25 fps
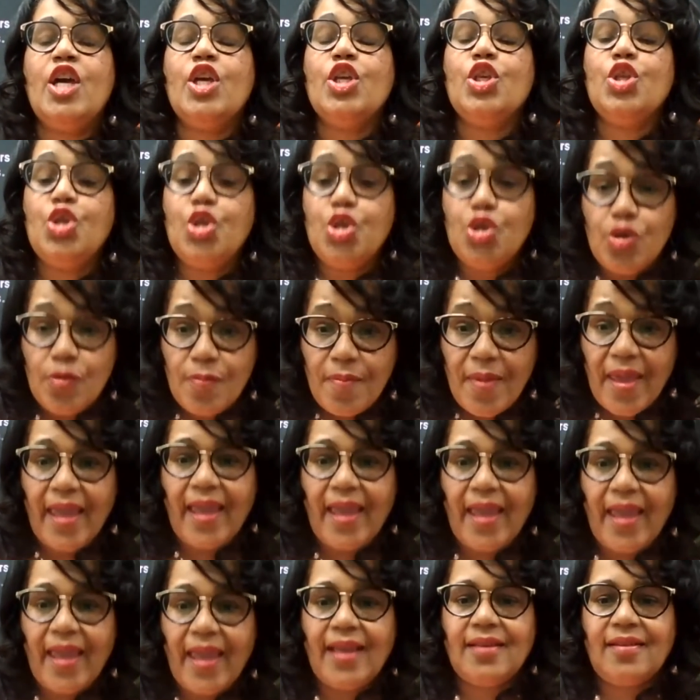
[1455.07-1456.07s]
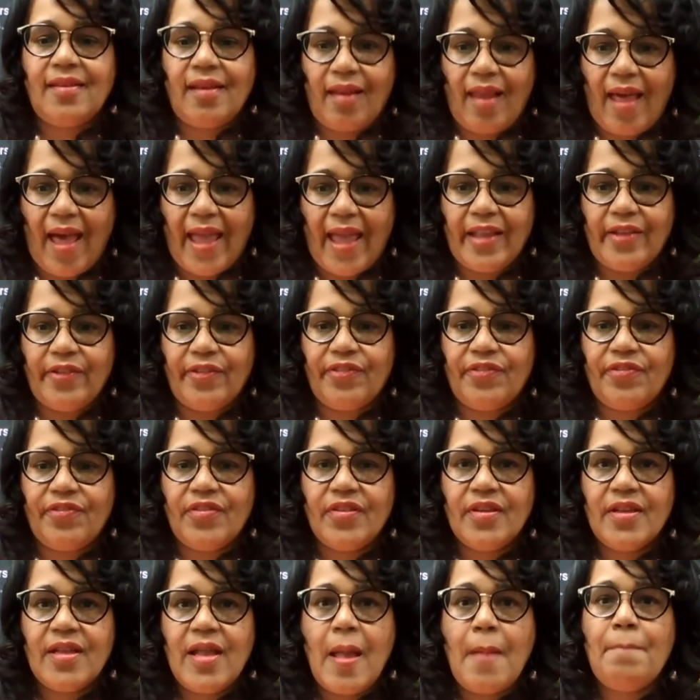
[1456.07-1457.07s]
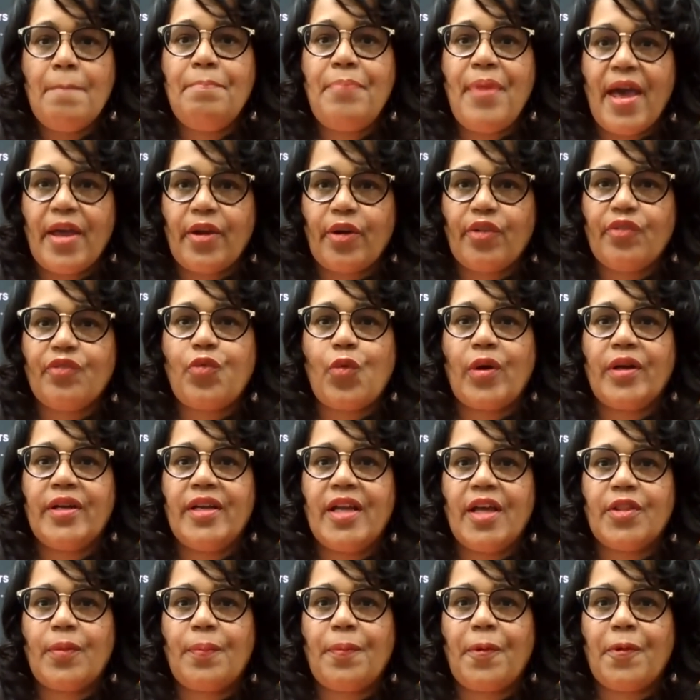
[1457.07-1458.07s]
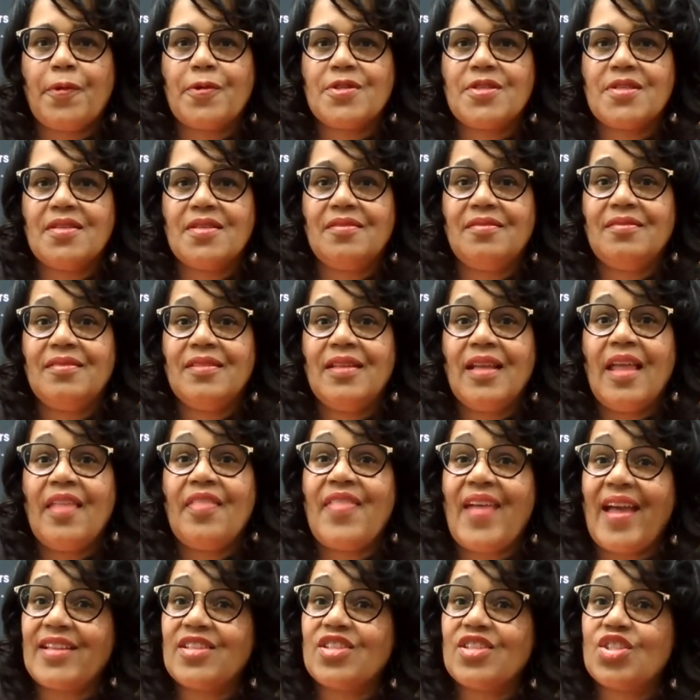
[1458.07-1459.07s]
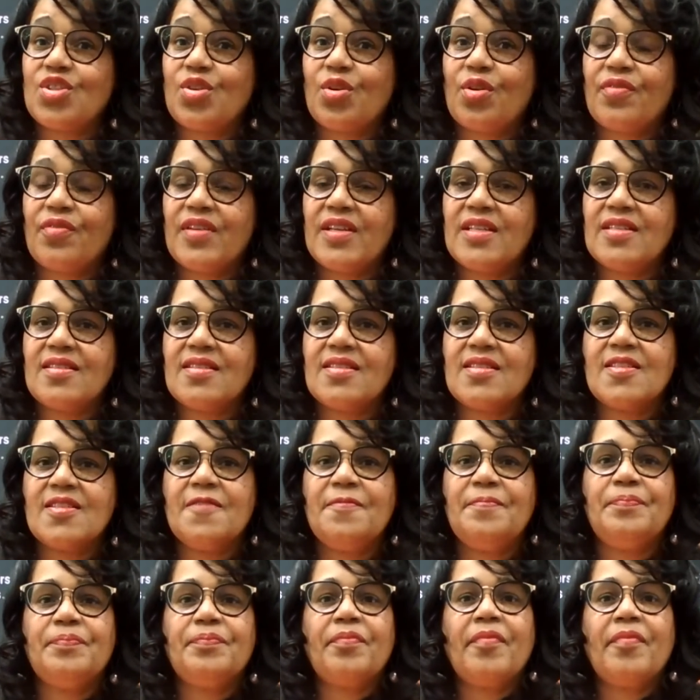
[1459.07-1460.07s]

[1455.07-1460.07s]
you made life better for another person. That's service.